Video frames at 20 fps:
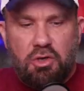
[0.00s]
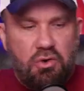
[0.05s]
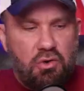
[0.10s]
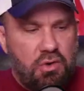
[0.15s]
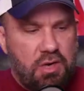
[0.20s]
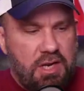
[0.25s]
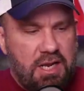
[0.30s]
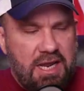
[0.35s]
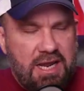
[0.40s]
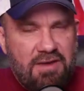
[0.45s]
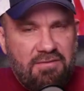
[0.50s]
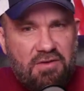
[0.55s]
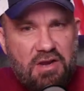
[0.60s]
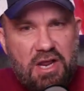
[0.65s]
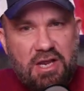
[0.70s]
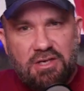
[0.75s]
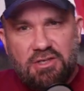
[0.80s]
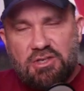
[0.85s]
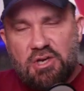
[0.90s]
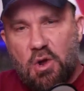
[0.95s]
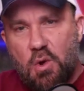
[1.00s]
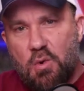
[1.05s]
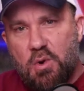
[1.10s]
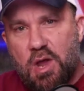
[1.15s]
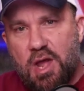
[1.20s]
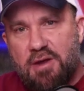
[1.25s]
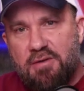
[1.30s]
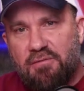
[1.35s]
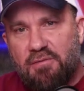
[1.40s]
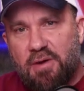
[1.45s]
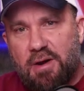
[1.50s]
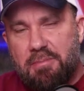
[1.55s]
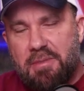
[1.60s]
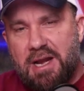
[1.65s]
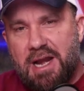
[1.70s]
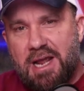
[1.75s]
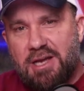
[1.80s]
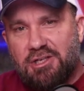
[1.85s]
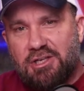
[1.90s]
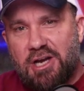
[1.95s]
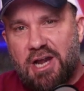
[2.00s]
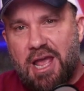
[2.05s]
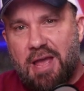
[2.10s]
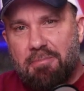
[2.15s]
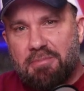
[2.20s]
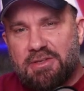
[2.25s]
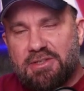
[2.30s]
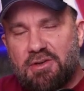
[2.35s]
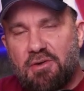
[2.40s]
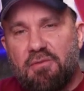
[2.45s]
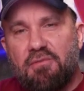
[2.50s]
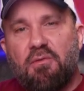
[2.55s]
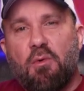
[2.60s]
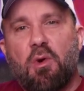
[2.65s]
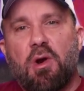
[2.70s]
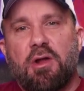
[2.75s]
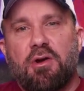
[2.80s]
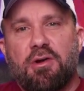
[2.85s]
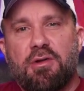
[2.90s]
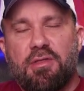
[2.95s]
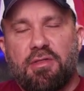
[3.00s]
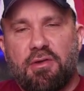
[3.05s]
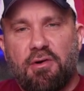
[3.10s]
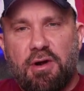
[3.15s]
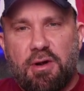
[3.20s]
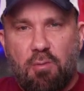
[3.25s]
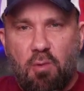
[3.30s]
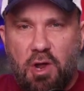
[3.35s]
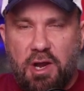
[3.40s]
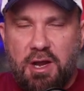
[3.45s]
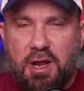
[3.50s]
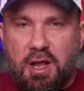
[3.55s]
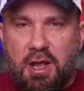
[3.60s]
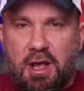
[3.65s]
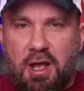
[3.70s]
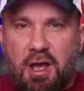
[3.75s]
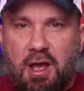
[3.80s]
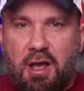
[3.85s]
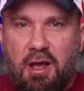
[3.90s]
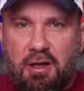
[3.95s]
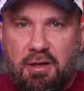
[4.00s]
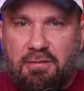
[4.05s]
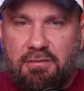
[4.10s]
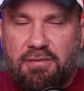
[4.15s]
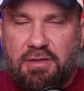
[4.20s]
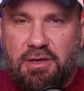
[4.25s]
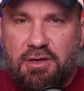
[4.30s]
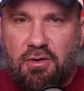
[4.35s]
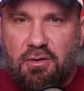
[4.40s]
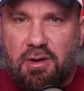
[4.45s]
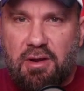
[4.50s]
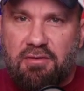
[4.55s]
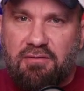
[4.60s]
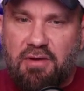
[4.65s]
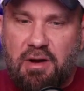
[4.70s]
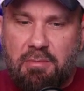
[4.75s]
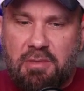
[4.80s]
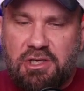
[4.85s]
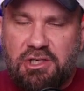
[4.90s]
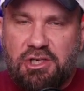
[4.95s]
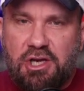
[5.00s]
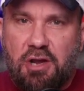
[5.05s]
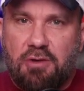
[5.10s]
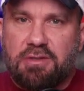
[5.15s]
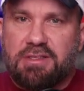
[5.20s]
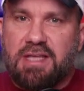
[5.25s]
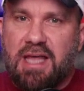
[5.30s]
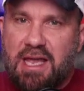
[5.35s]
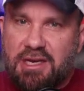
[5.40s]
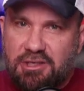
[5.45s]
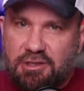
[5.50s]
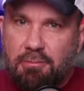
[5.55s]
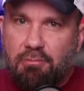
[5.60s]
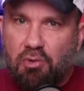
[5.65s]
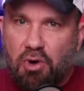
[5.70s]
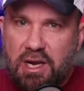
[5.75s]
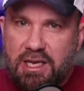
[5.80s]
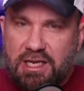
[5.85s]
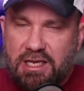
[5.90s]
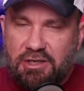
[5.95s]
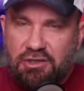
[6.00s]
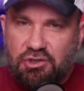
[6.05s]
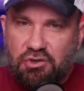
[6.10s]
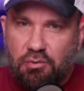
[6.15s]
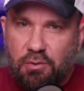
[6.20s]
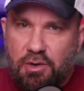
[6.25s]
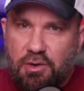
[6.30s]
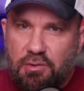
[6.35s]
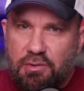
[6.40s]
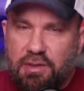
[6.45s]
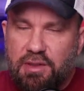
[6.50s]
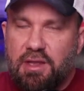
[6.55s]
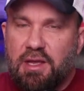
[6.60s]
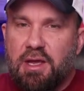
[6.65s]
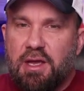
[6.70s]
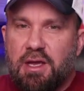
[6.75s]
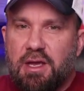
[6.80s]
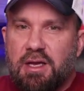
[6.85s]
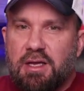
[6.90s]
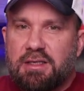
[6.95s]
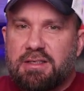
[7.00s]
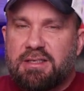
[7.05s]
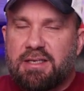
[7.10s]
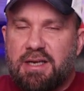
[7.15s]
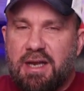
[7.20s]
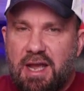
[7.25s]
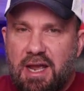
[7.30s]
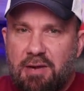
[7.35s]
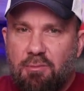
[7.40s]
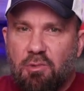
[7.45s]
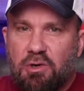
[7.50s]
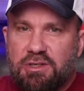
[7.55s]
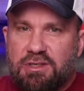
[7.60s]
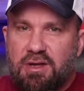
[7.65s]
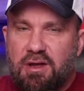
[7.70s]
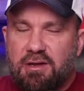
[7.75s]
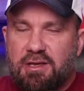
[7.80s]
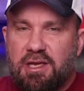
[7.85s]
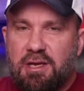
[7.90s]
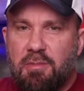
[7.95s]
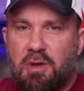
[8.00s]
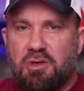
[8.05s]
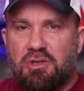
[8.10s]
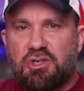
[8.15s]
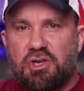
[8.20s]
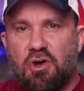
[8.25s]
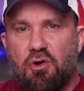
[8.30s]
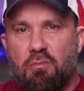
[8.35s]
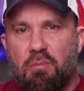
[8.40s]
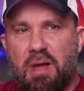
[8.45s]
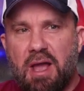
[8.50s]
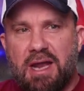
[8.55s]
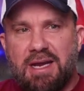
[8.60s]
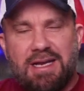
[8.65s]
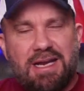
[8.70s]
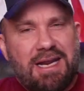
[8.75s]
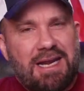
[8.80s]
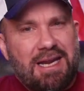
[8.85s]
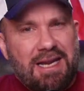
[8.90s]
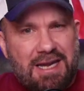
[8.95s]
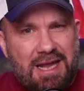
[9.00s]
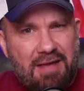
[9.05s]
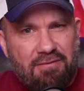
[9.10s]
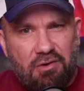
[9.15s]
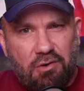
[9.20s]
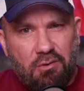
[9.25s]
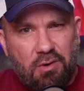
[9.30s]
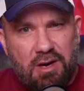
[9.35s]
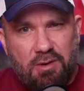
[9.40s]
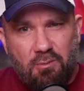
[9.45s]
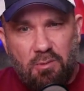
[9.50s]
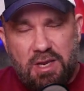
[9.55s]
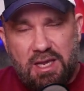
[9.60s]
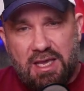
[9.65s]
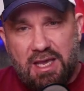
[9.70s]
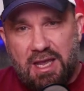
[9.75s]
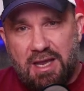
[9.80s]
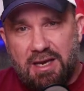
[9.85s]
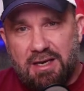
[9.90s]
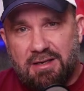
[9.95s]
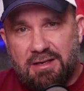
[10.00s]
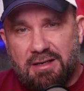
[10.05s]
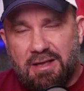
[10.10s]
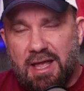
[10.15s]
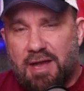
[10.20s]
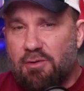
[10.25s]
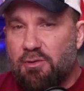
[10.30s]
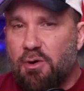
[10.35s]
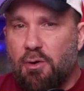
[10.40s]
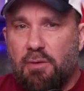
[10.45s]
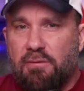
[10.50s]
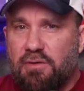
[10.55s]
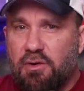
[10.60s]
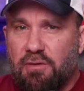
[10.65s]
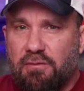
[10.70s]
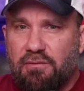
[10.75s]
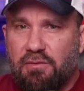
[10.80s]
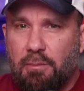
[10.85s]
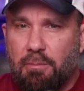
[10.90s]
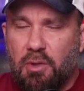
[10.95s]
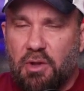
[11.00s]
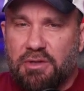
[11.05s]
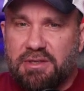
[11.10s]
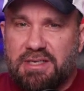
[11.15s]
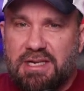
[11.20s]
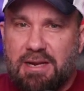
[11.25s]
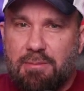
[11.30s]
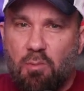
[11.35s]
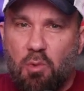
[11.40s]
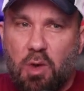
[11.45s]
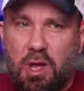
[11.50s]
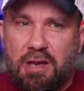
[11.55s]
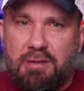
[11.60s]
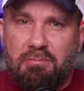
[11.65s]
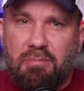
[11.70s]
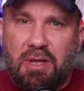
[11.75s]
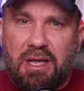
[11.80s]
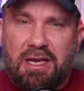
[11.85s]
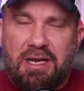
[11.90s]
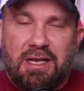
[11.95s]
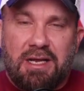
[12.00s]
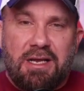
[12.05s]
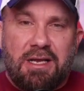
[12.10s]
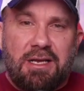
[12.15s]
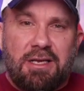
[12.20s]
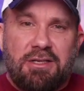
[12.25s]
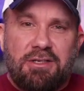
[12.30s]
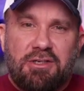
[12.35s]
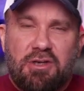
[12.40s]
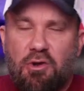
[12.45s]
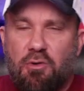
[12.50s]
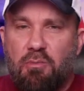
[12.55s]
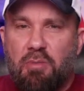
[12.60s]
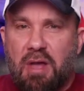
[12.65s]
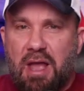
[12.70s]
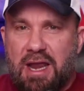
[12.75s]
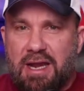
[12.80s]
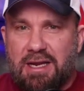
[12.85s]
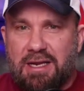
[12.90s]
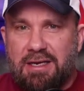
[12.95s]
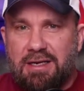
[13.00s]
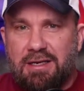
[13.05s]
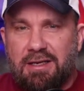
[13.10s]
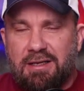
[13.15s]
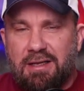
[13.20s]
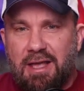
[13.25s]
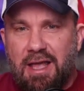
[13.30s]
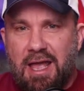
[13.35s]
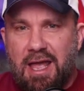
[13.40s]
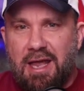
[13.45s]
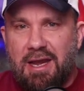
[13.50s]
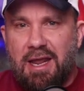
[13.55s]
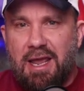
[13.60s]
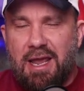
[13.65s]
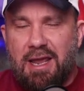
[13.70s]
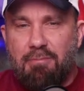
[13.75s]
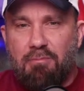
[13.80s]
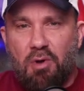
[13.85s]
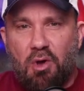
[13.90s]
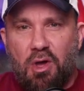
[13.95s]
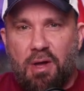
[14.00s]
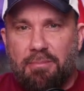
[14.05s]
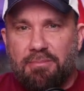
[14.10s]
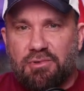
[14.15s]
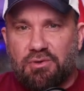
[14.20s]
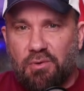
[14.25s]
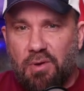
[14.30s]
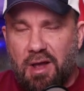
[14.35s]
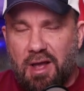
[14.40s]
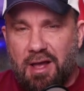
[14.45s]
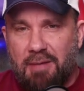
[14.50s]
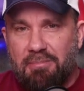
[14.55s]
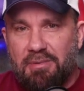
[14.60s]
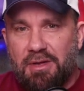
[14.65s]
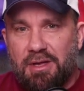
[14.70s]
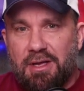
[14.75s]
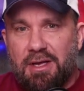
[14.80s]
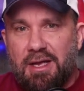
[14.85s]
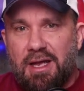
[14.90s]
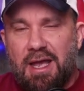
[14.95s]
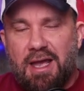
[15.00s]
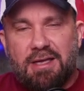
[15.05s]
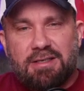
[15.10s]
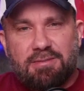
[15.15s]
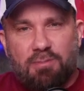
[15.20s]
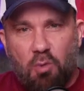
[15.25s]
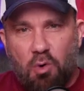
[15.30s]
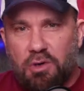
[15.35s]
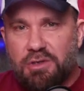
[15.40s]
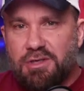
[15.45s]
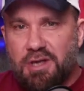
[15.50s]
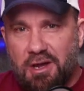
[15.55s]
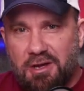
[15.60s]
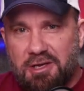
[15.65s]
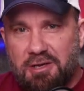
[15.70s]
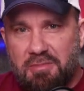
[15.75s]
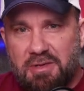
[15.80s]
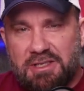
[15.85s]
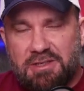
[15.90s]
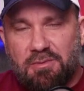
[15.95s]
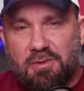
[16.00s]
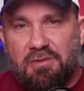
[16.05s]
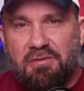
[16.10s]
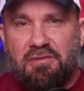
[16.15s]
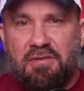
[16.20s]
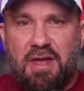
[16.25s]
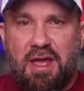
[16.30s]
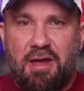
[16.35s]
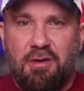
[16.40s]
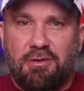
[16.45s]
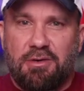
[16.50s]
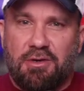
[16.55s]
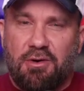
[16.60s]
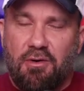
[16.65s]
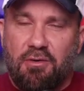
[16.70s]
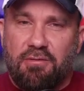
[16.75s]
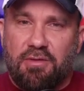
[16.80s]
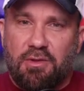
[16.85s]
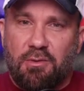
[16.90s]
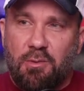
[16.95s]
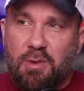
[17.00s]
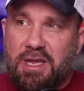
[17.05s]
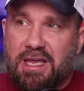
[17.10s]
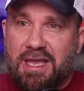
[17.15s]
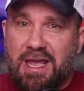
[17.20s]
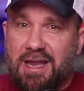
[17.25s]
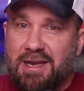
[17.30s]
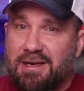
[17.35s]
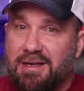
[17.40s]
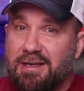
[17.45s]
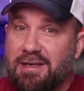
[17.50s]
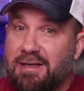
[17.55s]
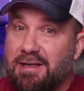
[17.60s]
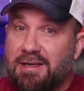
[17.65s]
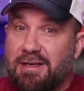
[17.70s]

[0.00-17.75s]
Good evening, Don't Unfriend Me Nation, episode 431 of the Don't Unfriend Me Show / Breaking Truth. Tonight, we're talking about Joe Biden. He didn't have a great weekend. I don't know if your football team won, but Joe Biden had a bomb drop as more documents were found over the weekend.